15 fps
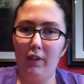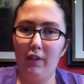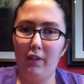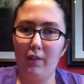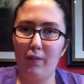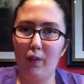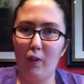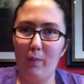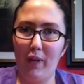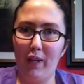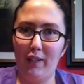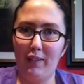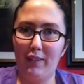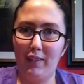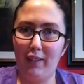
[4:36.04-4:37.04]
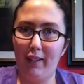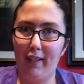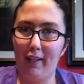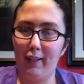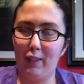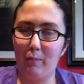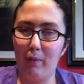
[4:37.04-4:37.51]
the romance
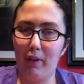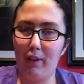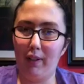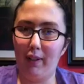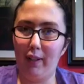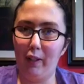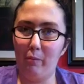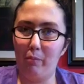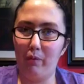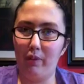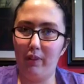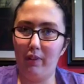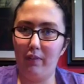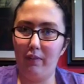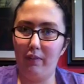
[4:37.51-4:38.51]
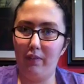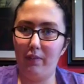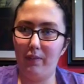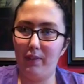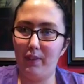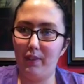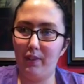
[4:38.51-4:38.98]
again is sparking up with
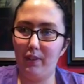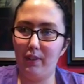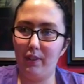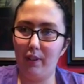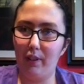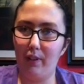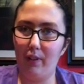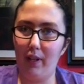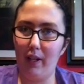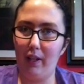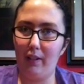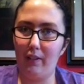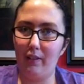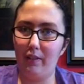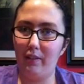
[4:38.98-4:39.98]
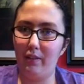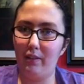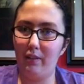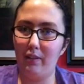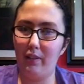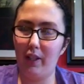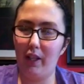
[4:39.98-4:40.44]
Snow and
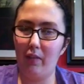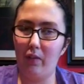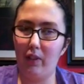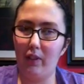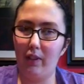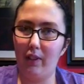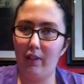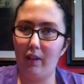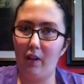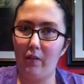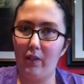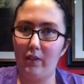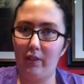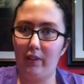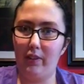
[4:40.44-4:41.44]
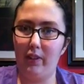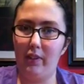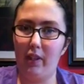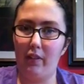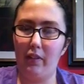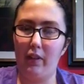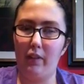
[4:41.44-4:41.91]
David. You can obviously see
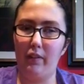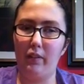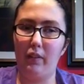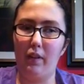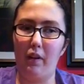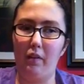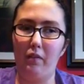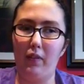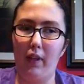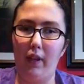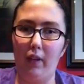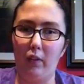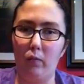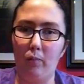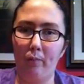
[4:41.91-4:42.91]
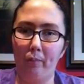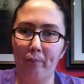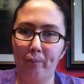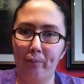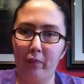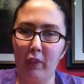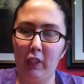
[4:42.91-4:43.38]
that they're in love, and
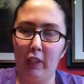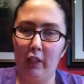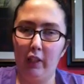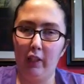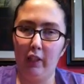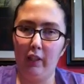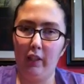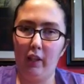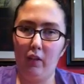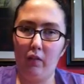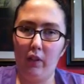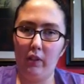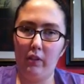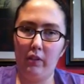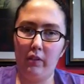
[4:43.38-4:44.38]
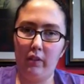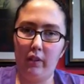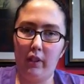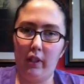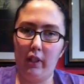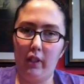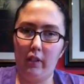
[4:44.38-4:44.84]
they
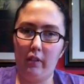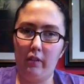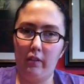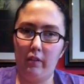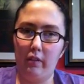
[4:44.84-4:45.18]
eventually